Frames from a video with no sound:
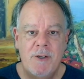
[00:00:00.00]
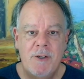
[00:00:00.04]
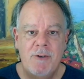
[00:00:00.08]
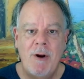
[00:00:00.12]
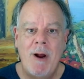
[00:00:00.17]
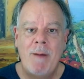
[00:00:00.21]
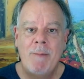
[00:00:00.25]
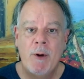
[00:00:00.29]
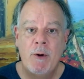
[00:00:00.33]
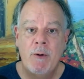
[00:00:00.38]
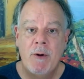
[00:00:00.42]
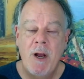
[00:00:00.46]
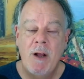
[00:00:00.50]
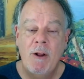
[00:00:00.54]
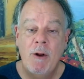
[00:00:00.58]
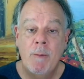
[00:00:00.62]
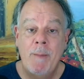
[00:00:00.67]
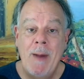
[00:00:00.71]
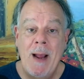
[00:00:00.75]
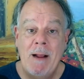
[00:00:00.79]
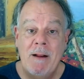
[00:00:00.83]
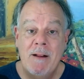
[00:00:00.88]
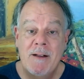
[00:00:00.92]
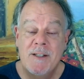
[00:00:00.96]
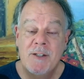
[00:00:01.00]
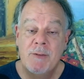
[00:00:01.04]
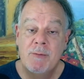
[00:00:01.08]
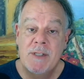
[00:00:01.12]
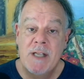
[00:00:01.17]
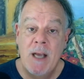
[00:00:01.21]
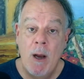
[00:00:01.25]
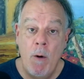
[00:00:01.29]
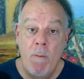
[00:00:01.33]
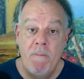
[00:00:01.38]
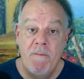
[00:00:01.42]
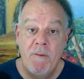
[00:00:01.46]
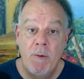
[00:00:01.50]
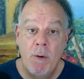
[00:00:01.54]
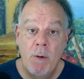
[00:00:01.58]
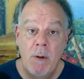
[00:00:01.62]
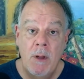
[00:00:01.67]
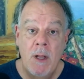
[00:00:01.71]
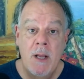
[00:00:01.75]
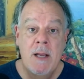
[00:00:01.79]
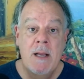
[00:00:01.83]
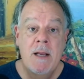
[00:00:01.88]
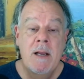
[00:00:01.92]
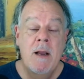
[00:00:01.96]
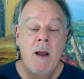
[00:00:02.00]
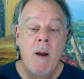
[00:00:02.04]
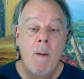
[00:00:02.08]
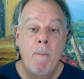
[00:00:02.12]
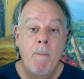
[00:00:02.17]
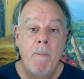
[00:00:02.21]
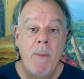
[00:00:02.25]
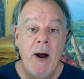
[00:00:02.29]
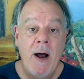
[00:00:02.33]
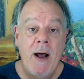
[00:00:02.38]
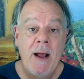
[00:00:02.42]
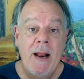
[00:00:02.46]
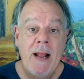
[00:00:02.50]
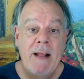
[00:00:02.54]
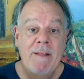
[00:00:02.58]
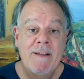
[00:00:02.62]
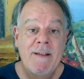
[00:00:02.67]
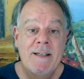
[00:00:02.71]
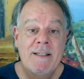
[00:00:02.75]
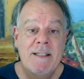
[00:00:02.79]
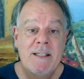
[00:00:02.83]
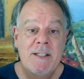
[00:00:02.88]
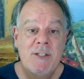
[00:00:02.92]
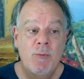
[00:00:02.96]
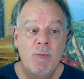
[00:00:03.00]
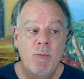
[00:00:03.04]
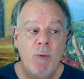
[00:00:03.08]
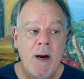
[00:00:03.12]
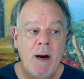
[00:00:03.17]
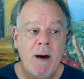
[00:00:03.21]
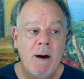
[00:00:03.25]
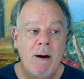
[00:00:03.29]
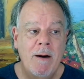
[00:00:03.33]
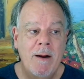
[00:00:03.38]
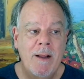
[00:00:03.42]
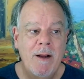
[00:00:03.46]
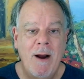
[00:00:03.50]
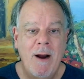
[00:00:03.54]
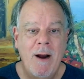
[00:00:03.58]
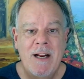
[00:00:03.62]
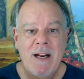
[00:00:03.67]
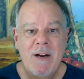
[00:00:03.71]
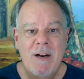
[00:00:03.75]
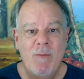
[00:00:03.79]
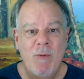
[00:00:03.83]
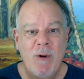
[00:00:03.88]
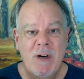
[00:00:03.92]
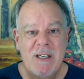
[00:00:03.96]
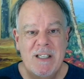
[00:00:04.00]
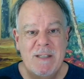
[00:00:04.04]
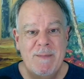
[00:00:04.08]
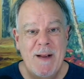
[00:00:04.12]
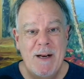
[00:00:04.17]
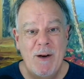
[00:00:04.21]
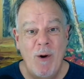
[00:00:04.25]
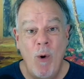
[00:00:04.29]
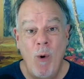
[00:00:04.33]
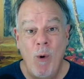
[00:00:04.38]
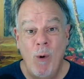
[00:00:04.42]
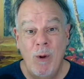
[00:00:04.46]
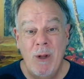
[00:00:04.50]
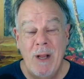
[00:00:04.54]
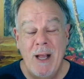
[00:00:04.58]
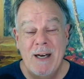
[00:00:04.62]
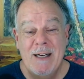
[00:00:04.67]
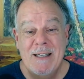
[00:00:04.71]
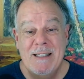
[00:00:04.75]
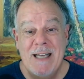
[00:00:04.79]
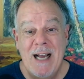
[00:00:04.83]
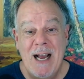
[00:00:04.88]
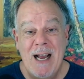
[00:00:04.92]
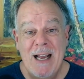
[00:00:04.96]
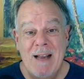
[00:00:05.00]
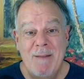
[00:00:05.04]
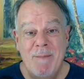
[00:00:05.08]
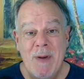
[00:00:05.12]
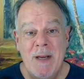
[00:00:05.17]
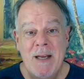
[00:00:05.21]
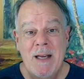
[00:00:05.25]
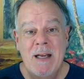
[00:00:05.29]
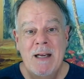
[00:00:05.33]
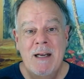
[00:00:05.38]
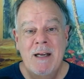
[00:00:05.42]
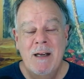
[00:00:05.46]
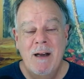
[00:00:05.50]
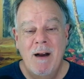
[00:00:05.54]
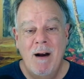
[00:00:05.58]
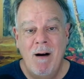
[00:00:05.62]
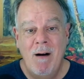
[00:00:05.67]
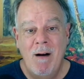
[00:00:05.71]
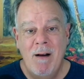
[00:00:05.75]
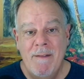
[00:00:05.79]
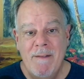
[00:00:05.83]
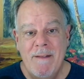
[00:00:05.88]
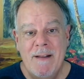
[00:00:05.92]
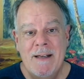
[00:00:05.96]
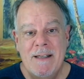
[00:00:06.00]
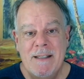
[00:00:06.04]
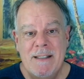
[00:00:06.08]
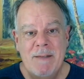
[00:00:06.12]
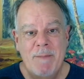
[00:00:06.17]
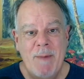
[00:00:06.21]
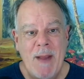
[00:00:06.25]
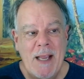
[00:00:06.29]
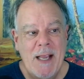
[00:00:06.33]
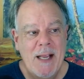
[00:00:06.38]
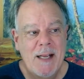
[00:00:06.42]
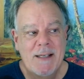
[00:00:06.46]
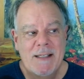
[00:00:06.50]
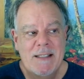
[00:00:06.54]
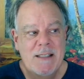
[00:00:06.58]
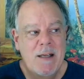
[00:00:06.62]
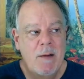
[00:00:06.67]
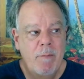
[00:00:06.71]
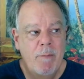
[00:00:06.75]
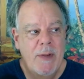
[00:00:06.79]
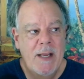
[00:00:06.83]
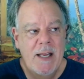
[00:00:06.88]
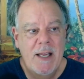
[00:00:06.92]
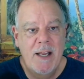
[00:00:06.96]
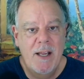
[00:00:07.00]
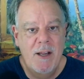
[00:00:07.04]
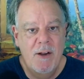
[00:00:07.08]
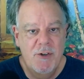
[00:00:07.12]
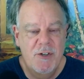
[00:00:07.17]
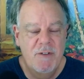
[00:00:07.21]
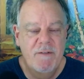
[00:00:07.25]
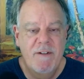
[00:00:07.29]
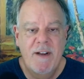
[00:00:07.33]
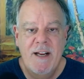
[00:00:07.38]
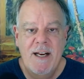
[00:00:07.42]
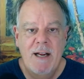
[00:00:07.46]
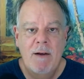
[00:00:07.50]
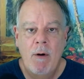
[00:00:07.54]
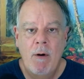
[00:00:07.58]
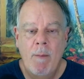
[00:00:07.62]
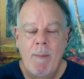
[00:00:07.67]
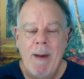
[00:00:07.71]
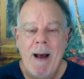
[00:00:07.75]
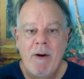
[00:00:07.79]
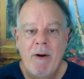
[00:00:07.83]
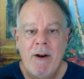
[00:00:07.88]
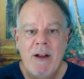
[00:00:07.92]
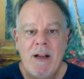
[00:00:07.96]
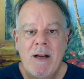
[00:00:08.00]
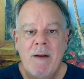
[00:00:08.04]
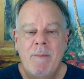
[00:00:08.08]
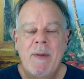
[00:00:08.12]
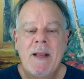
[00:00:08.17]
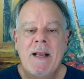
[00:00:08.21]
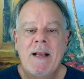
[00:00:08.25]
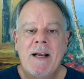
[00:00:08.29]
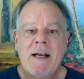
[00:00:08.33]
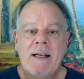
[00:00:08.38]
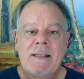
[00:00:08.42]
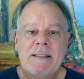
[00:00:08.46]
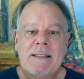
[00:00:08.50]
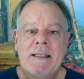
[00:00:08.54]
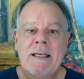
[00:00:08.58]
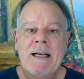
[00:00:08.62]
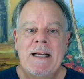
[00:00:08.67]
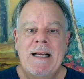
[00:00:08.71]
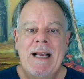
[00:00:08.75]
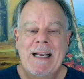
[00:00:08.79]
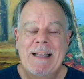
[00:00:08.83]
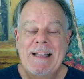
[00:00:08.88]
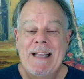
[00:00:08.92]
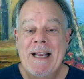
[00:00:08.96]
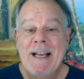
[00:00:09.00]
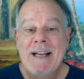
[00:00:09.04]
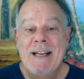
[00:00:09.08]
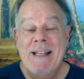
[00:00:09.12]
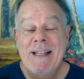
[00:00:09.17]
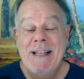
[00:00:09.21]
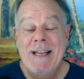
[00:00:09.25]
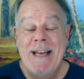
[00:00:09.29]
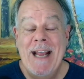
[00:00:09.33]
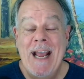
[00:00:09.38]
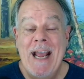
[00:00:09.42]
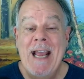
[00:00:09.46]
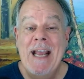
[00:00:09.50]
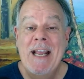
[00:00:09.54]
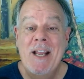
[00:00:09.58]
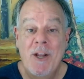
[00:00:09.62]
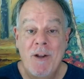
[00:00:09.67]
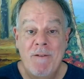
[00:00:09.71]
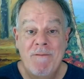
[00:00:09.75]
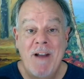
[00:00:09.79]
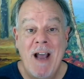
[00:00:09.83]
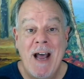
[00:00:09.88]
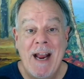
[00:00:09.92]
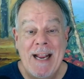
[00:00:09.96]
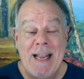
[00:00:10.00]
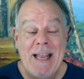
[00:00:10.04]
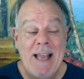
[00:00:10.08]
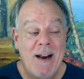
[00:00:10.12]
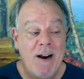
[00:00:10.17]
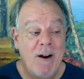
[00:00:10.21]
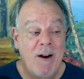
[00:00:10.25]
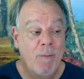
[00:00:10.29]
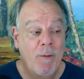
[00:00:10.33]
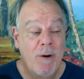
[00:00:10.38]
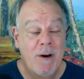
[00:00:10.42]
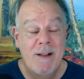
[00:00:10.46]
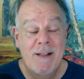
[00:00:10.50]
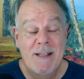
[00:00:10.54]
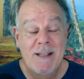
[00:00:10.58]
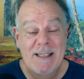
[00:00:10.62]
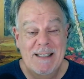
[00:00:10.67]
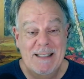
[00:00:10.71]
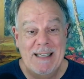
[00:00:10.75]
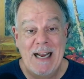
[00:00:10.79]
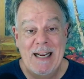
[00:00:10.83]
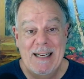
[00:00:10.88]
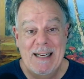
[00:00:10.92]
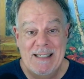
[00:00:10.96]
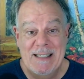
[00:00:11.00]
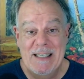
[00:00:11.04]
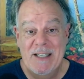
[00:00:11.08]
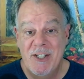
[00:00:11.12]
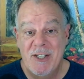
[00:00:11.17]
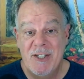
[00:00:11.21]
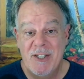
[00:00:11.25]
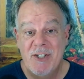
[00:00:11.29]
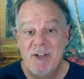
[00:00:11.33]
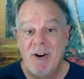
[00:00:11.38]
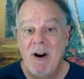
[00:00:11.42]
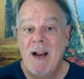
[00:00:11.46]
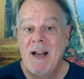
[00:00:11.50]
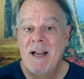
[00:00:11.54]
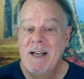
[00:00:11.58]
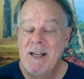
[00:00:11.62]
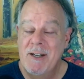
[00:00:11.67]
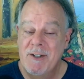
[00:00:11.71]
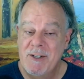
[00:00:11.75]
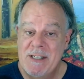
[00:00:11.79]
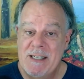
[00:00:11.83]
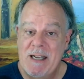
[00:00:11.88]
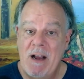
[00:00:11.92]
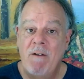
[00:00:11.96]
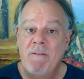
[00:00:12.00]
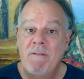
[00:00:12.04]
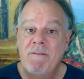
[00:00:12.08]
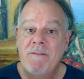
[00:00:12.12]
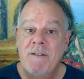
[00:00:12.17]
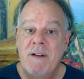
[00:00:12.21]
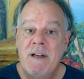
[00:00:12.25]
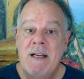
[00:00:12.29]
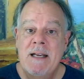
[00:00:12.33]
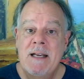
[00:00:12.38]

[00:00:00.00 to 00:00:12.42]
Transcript: tropical color palettes was helpful, but this is where, I didn't want to spend a whole lot of time on this and making some big, huge video about it, because at the end of the day, you've got to get on one of these sites and just try it yourself.